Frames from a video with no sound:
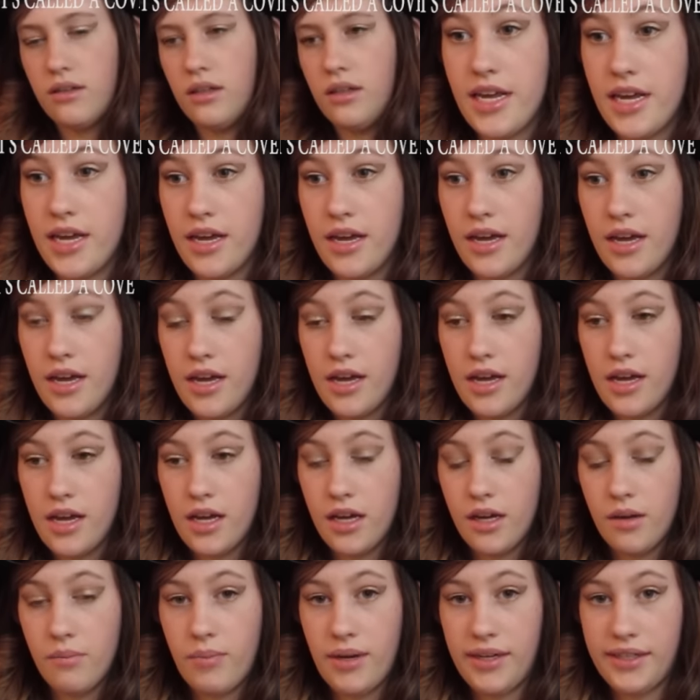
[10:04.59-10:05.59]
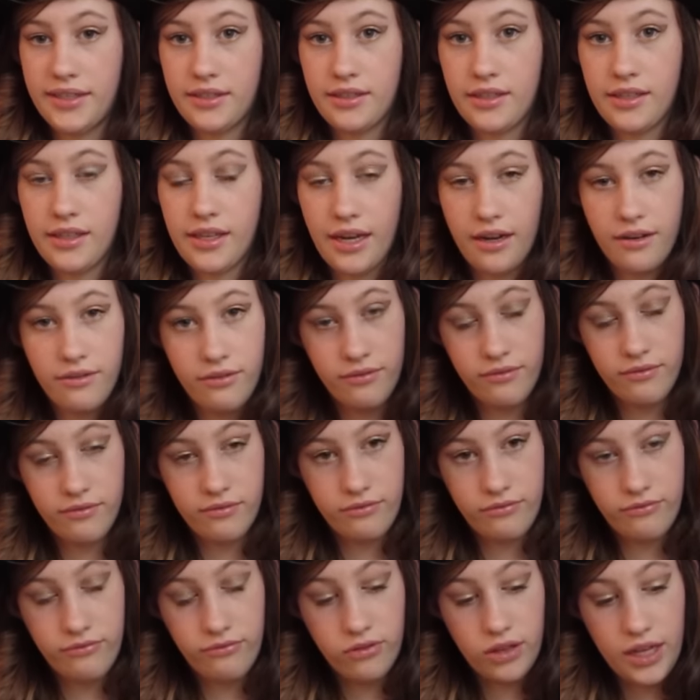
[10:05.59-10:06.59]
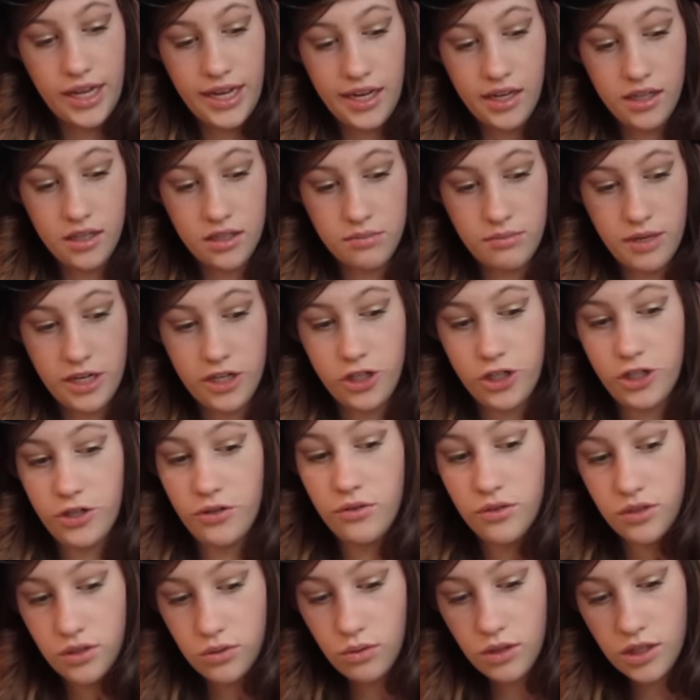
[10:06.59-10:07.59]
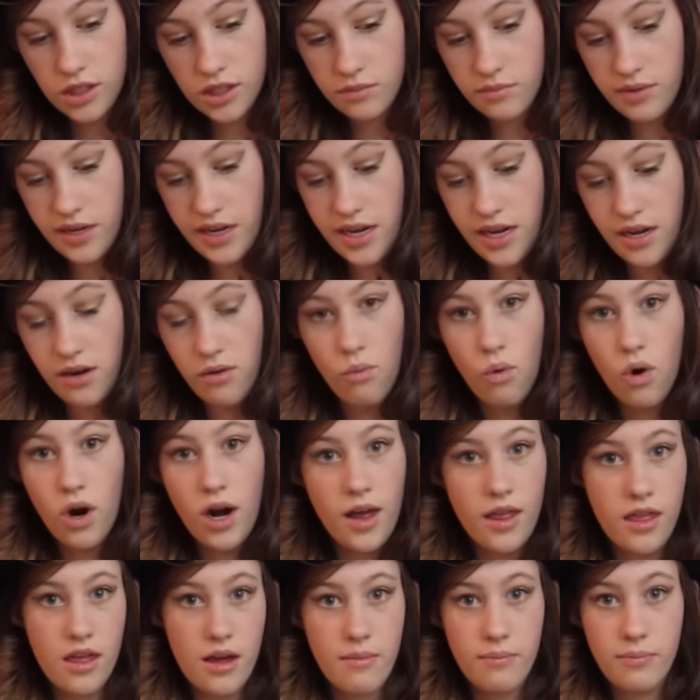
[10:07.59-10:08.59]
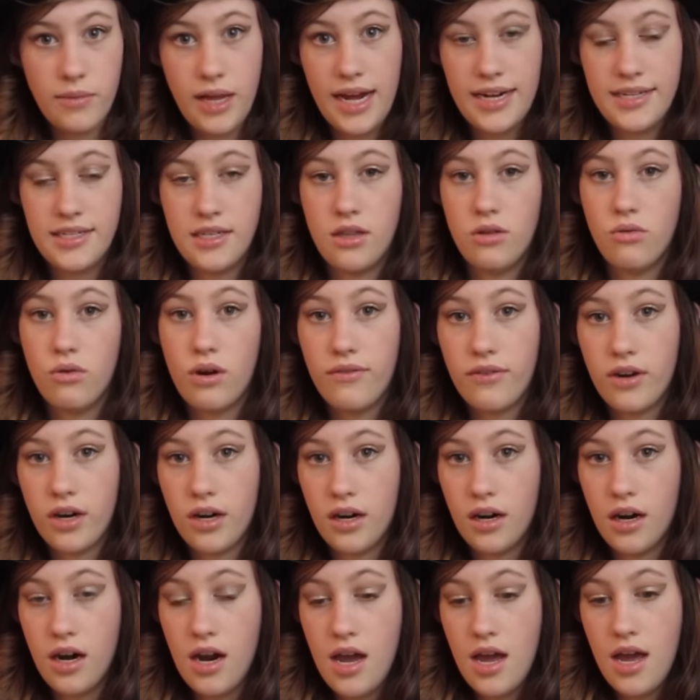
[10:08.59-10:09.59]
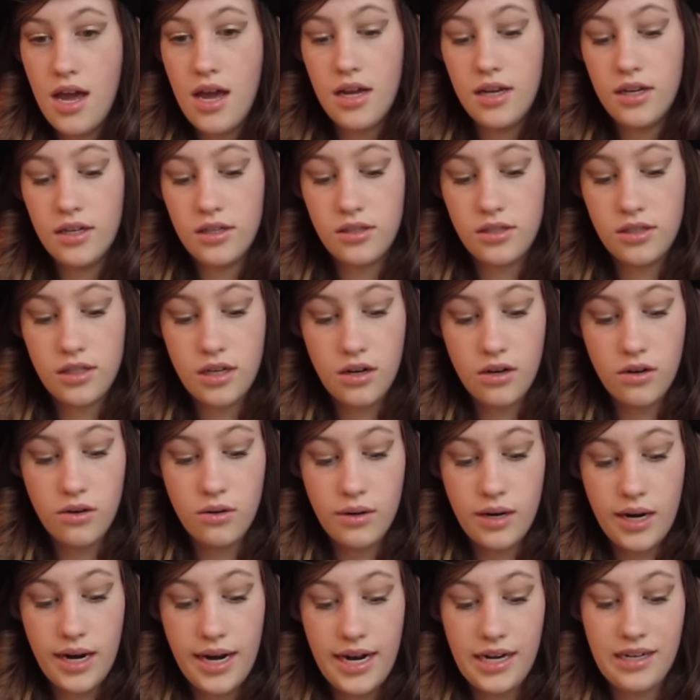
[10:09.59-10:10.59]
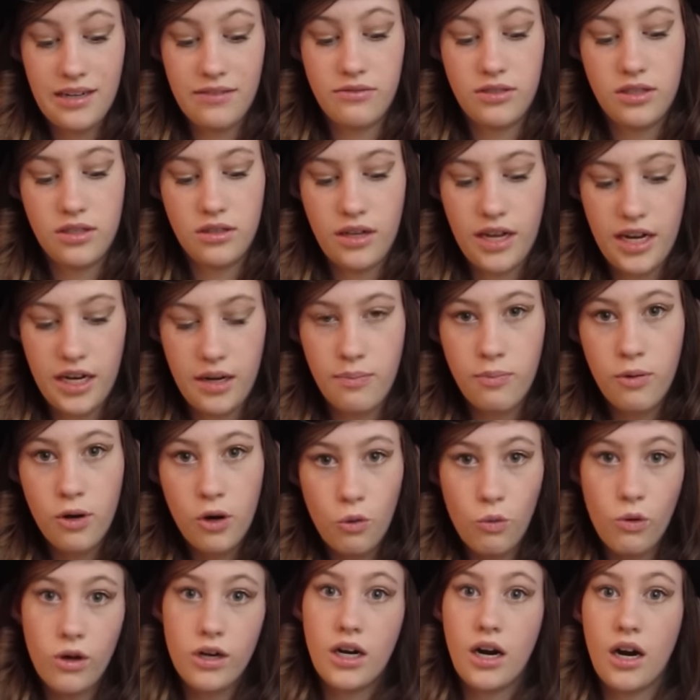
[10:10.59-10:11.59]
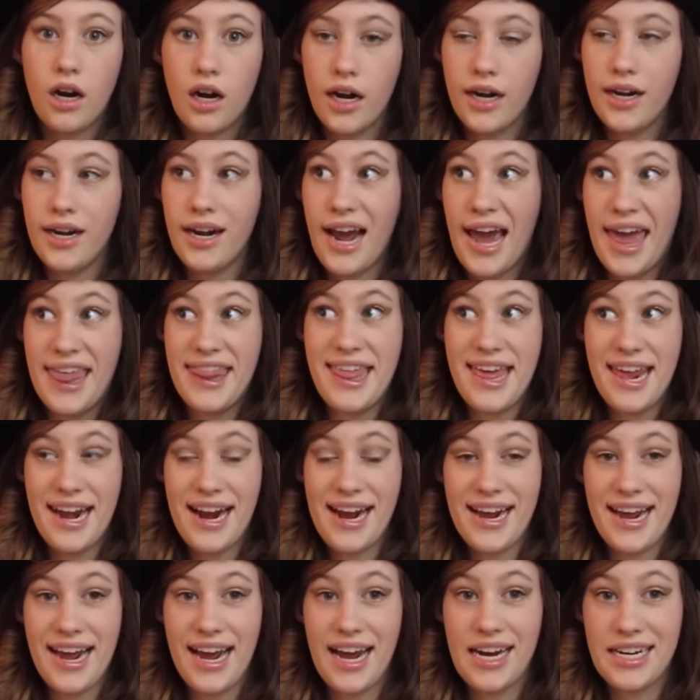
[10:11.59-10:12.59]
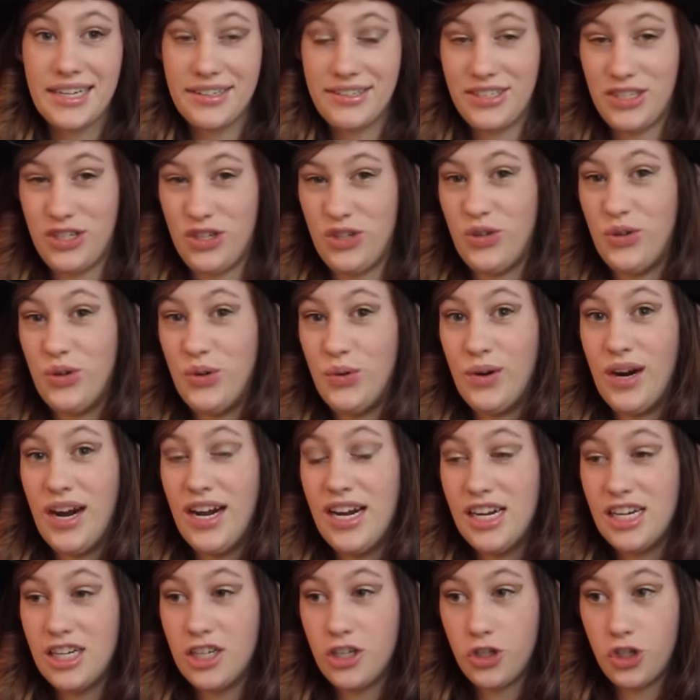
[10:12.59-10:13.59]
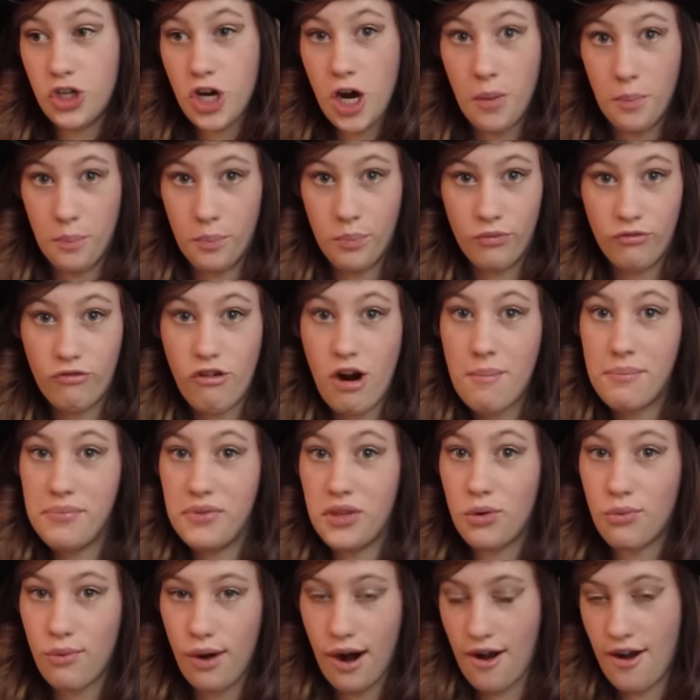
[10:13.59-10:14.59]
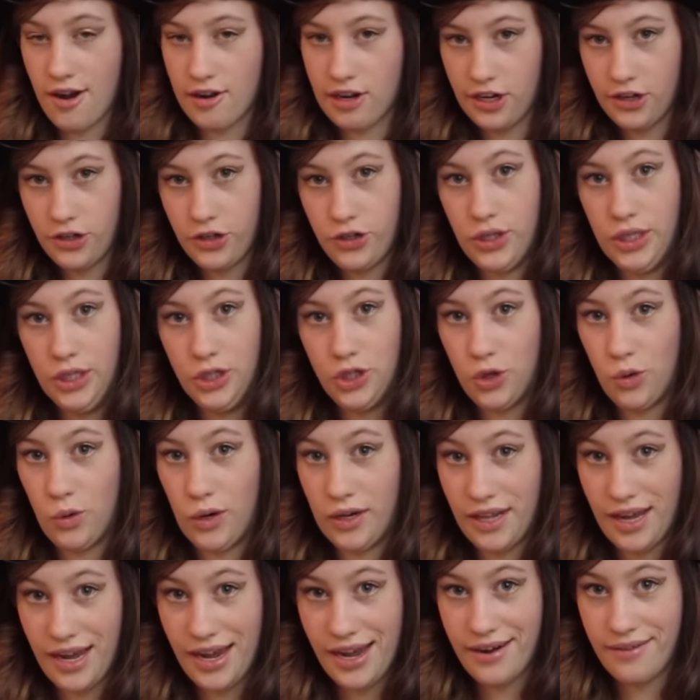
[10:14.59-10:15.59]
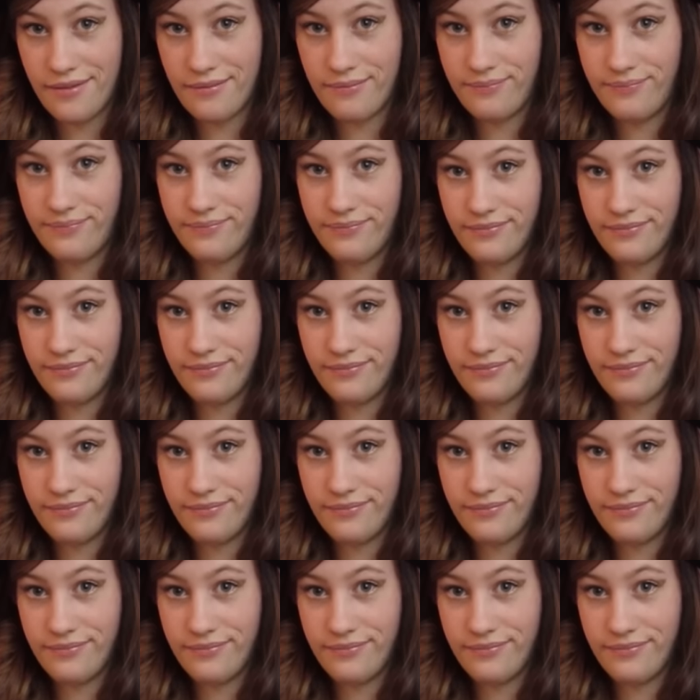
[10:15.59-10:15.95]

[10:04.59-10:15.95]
He basically like flings my shoes towards me. One of them lands in the river, so I have to like put one on, and then I have to jump from the rock to the shoreline.